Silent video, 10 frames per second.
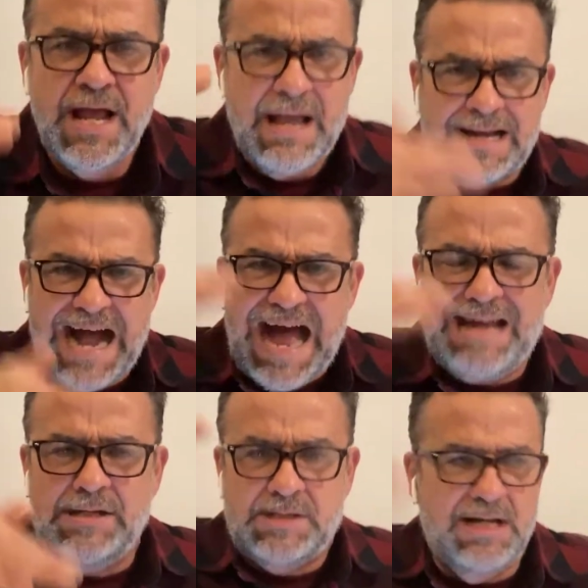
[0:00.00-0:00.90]
God
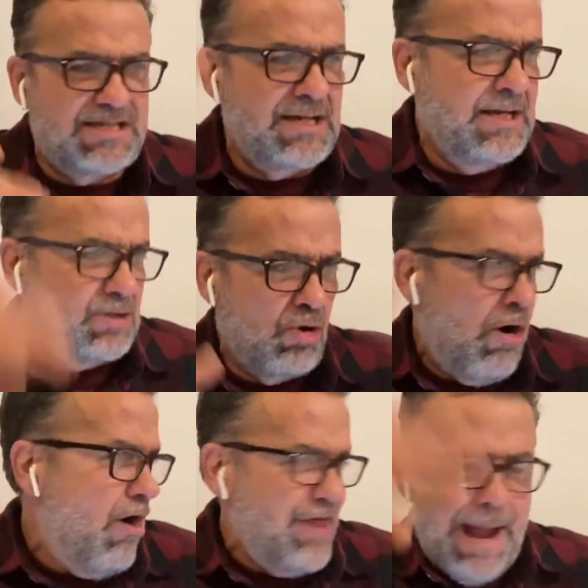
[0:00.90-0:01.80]
is listening to
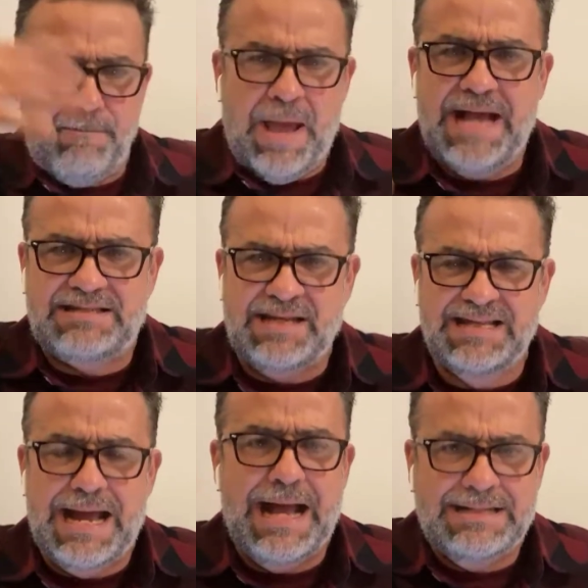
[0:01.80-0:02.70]
all that pacing
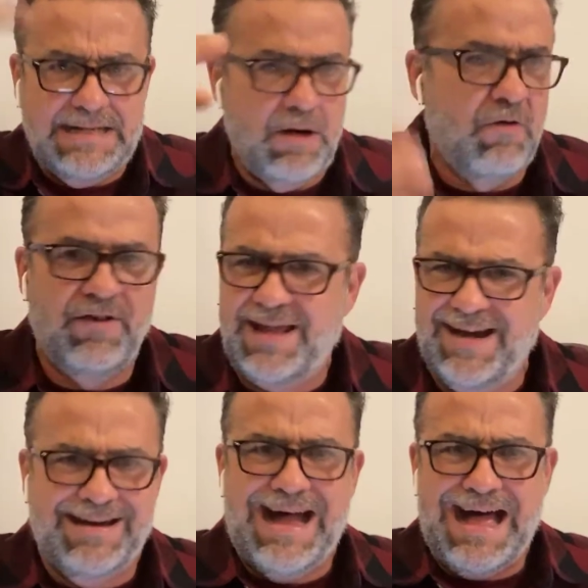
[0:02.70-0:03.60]
that I did over there.
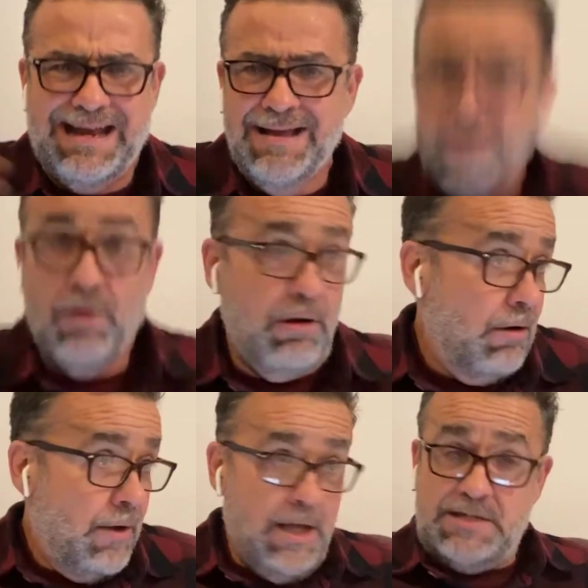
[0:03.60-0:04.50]
God, oh,
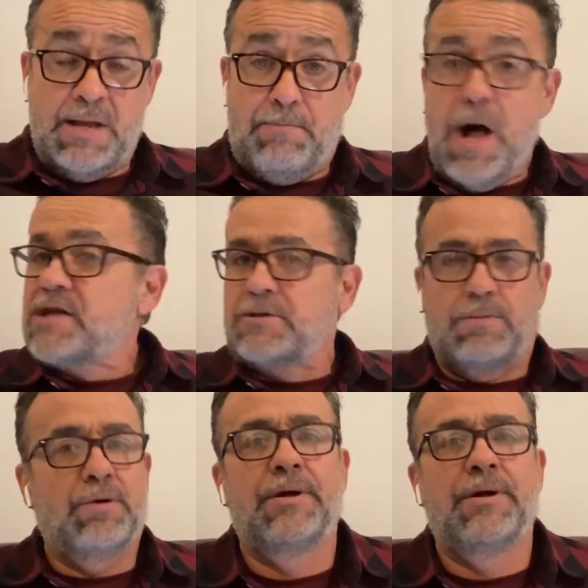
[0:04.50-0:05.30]
it's impossible.